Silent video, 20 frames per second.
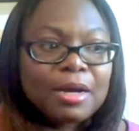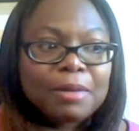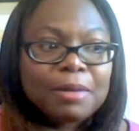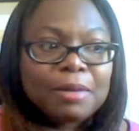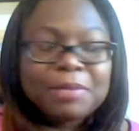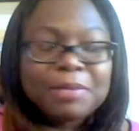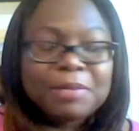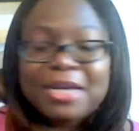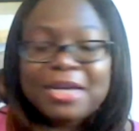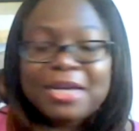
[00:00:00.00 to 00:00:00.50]

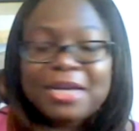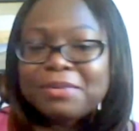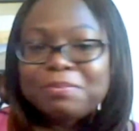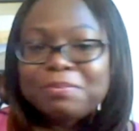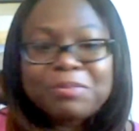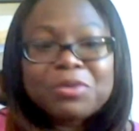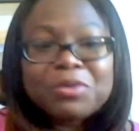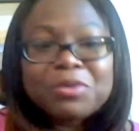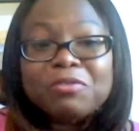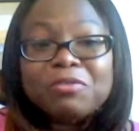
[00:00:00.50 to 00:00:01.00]

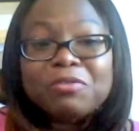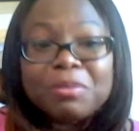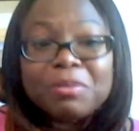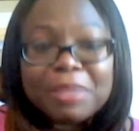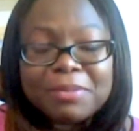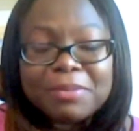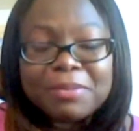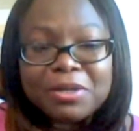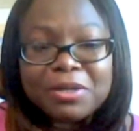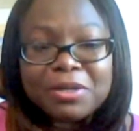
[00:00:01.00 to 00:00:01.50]
Had a
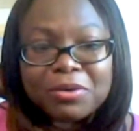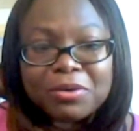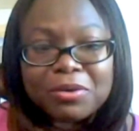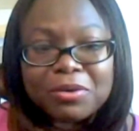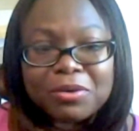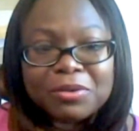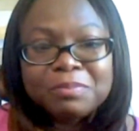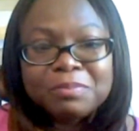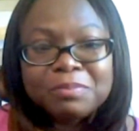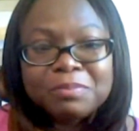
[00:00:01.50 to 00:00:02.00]
beautiful baby
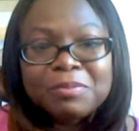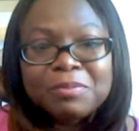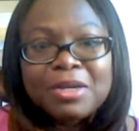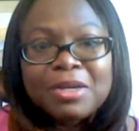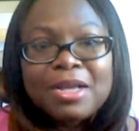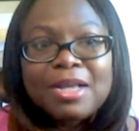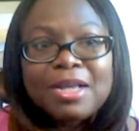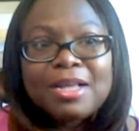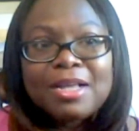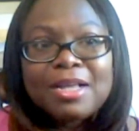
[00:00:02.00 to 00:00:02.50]
girl
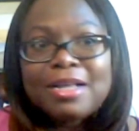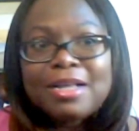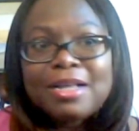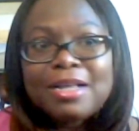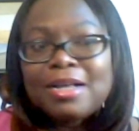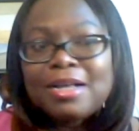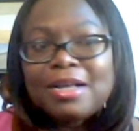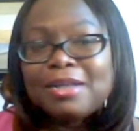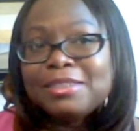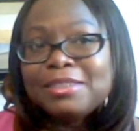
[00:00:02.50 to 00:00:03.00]

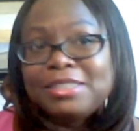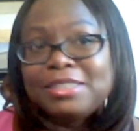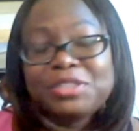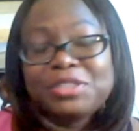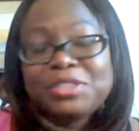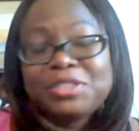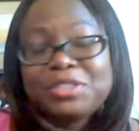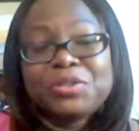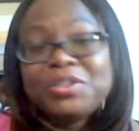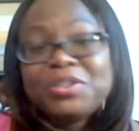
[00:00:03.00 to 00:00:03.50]

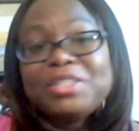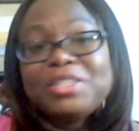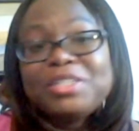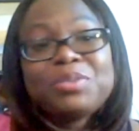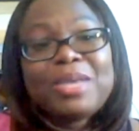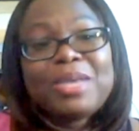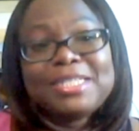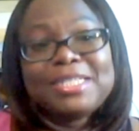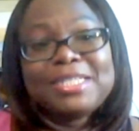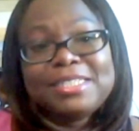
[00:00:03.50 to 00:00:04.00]
in his
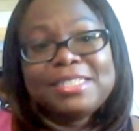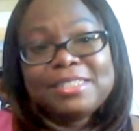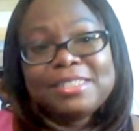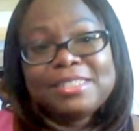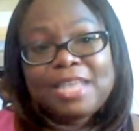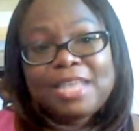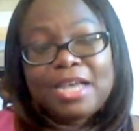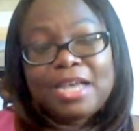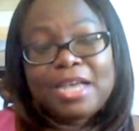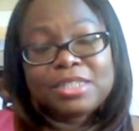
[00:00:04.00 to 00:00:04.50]
early
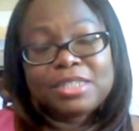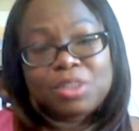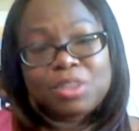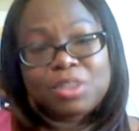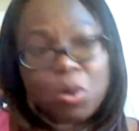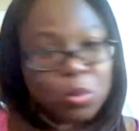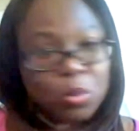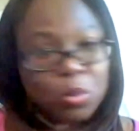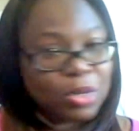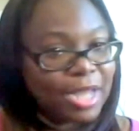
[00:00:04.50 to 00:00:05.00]
20s, had
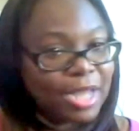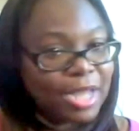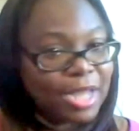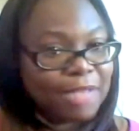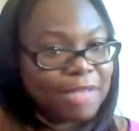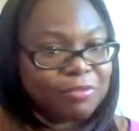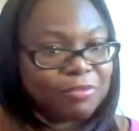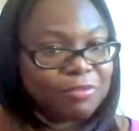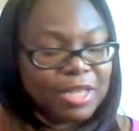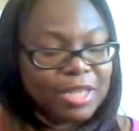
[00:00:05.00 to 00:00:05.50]
his whole
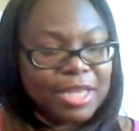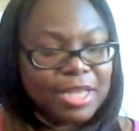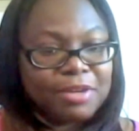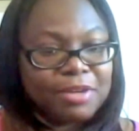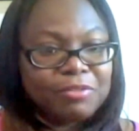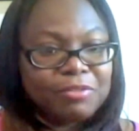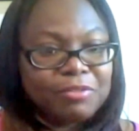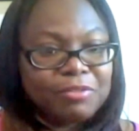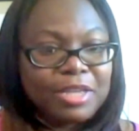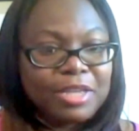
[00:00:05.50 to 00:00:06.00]
life
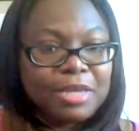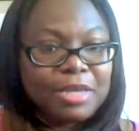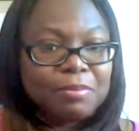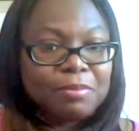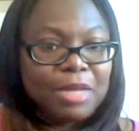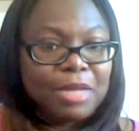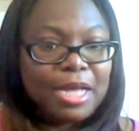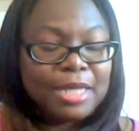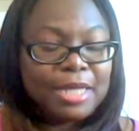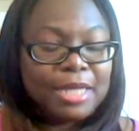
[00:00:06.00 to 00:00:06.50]
ahead of
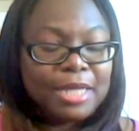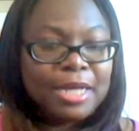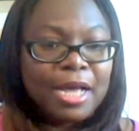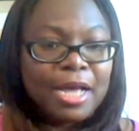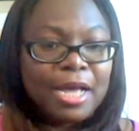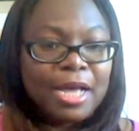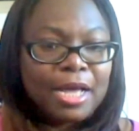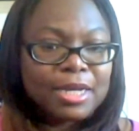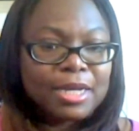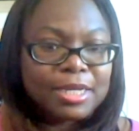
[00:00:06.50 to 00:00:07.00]
him,
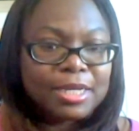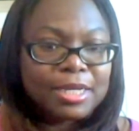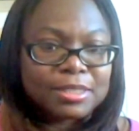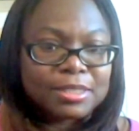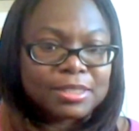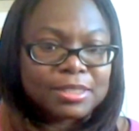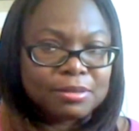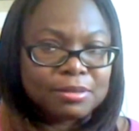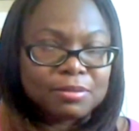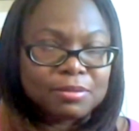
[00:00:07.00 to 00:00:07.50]
and had
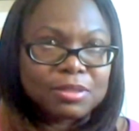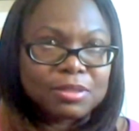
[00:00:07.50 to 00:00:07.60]
it